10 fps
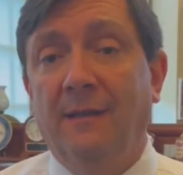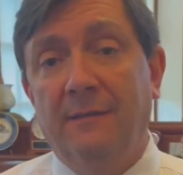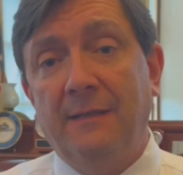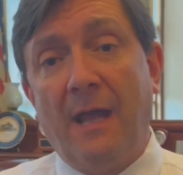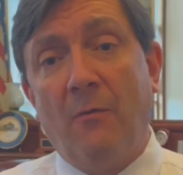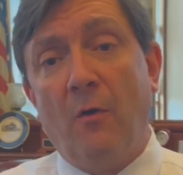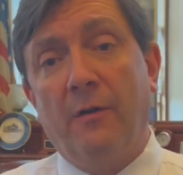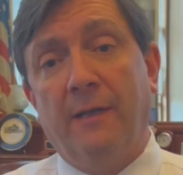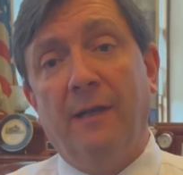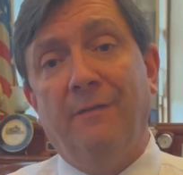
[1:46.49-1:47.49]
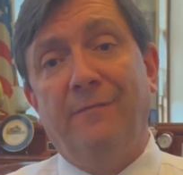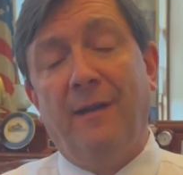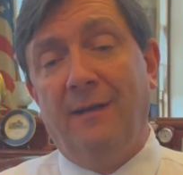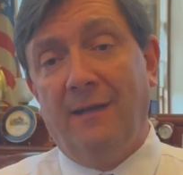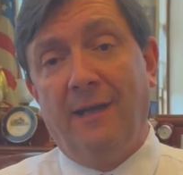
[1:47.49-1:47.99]
And now on to get it
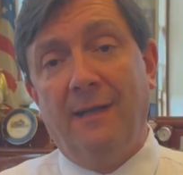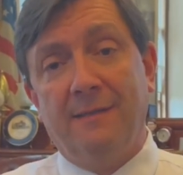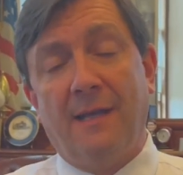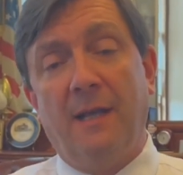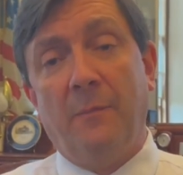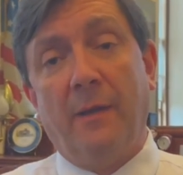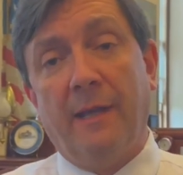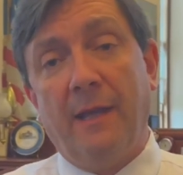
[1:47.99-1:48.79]
funded and get it signed by the